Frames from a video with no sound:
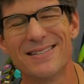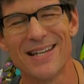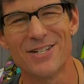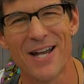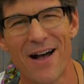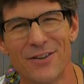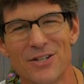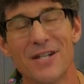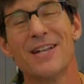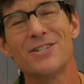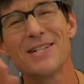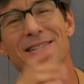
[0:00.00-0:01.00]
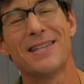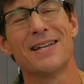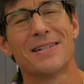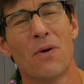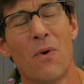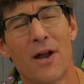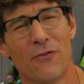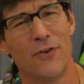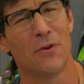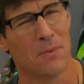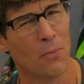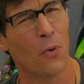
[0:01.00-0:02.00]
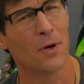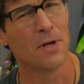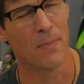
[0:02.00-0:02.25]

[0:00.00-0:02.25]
say challenging, just things I want to feel important